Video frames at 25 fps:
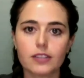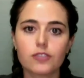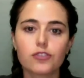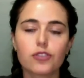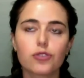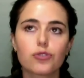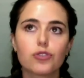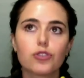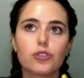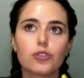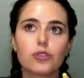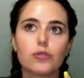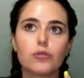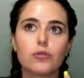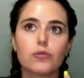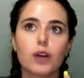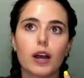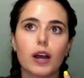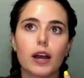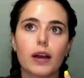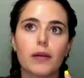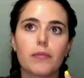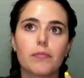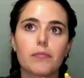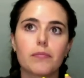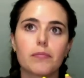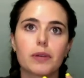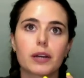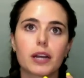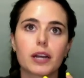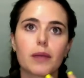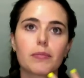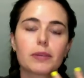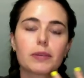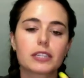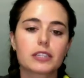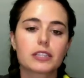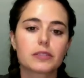So you
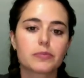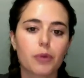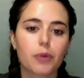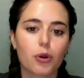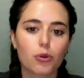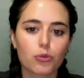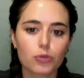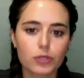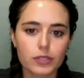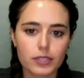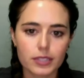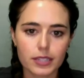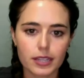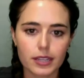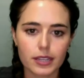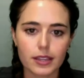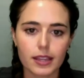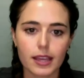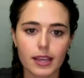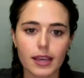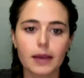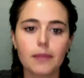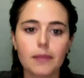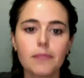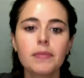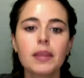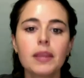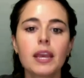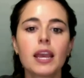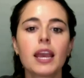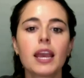become exposed to them,